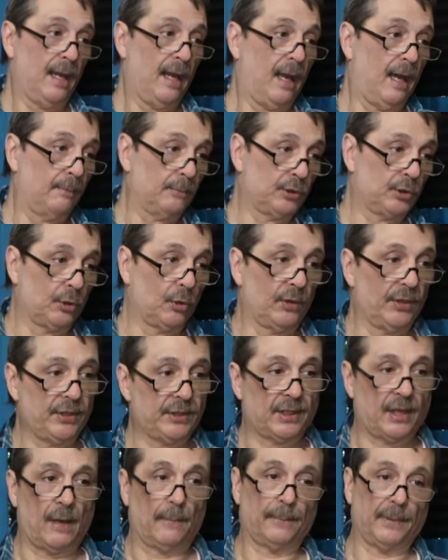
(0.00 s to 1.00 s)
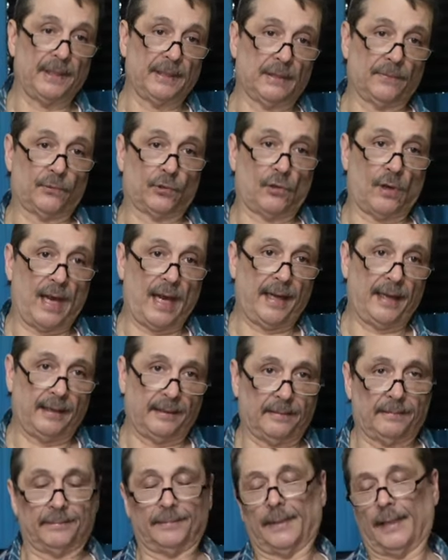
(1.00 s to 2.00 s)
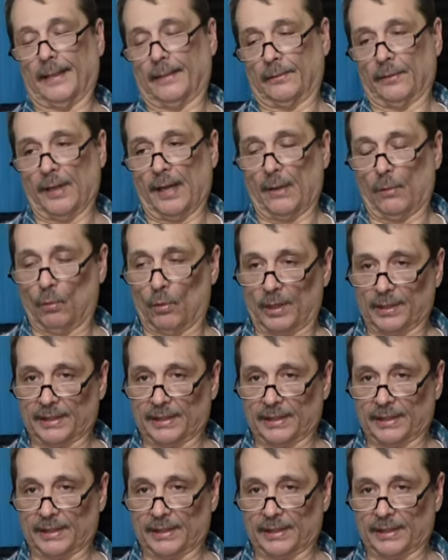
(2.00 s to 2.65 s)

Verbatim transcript: I'm sure these companies have tried it. I don't know how it works.